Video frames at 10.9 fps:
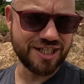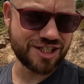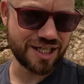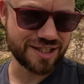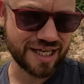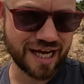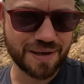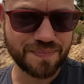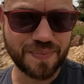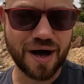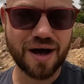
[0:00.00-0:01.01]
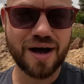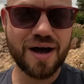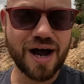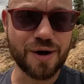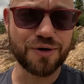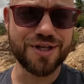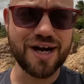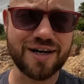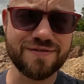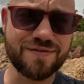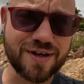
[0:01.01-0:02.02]
need to change that. But I'm going to
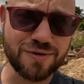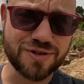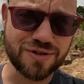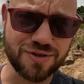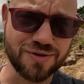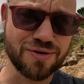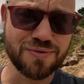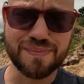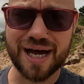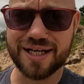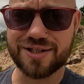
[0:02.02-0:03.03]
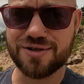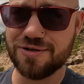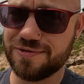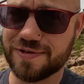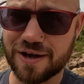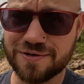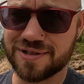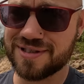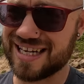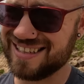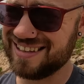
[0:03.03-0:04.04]
unveil to you my
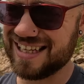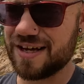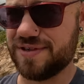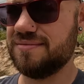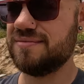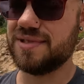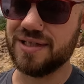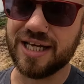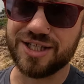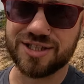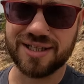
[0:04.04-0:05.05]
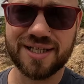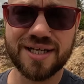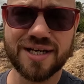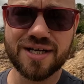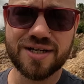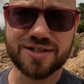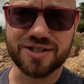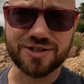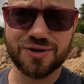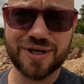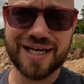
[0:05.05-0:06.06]
2011, allegedly,
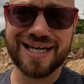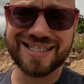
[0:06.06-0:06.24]
Suzuki